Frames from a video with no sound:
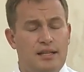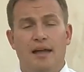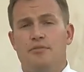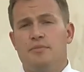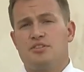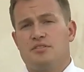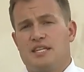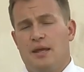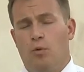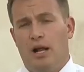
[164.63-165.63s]
Live at Mission
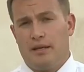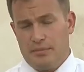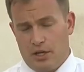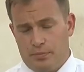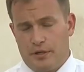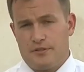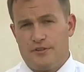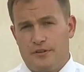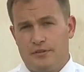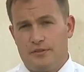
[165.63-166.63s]
San Juan, I'm Garrett
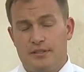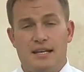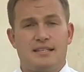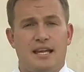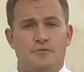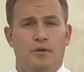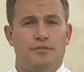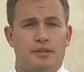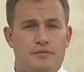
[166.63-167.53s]
Brnger, KSAT 12